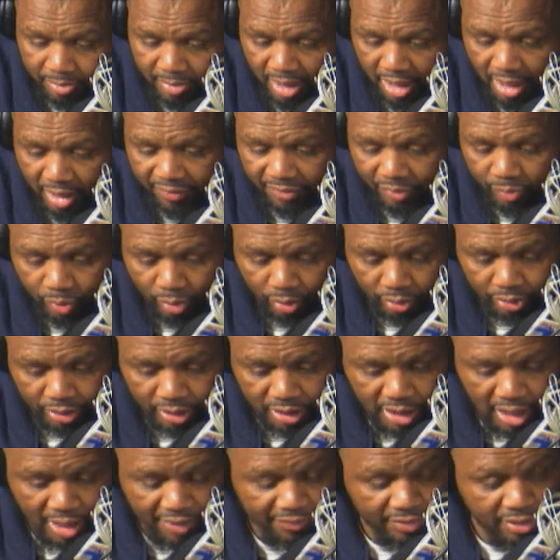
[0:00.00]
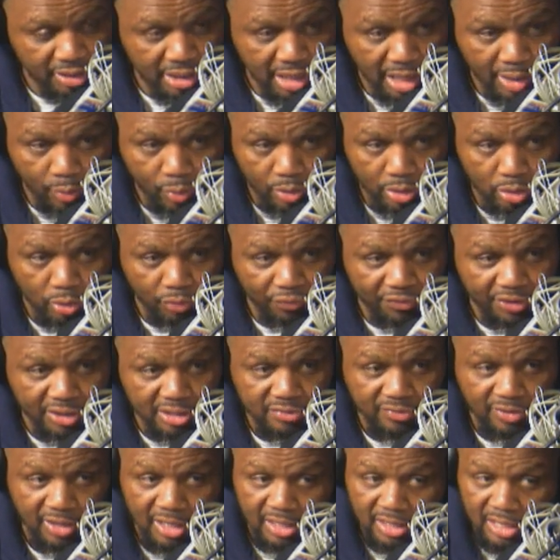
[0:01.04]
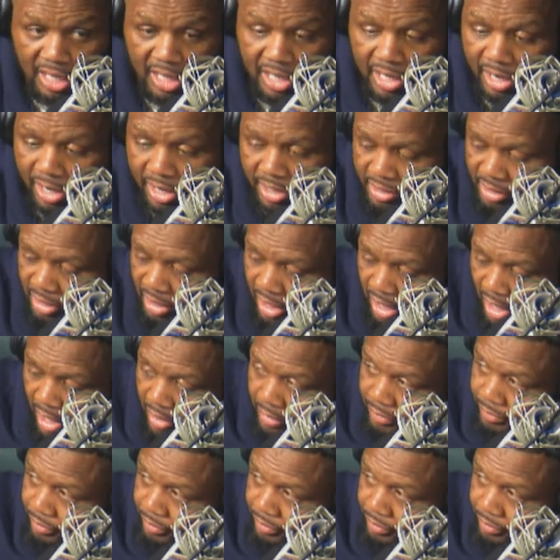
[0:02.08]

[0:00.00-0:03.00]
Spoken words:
mad if he want. He can't win no fist fight. I can guarantee you that.